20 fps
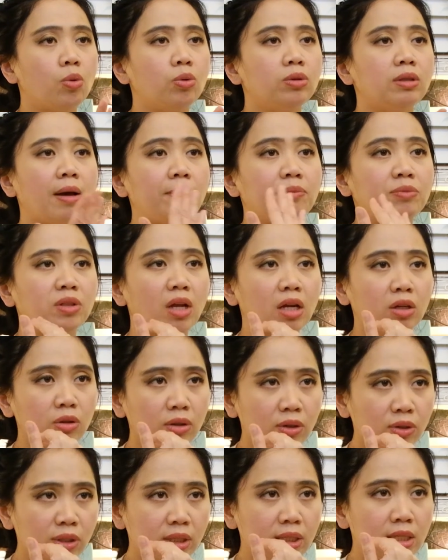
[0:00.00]
I'm not
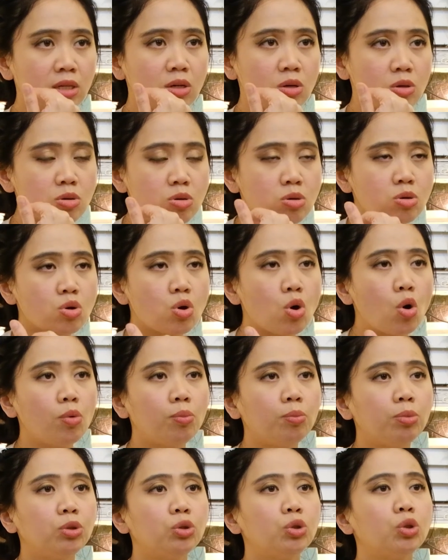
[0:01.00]
really going
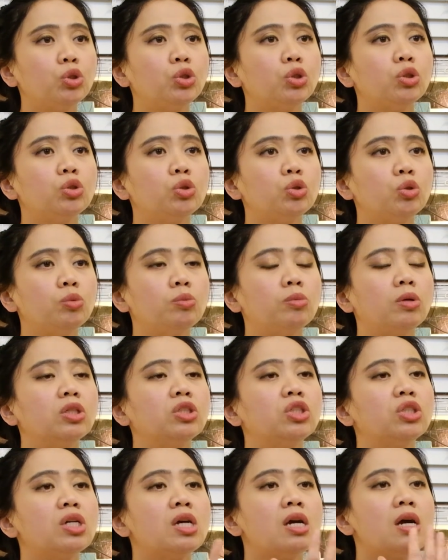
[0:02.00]
protrusion too much,
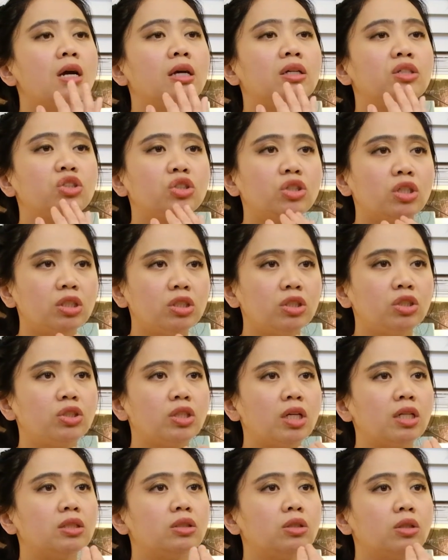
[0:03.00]
just
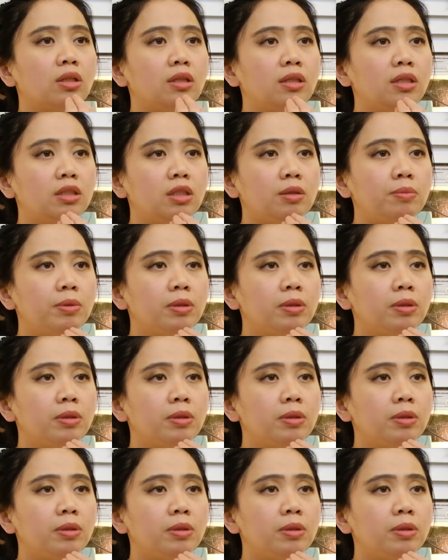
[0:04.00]
gentle, a little bit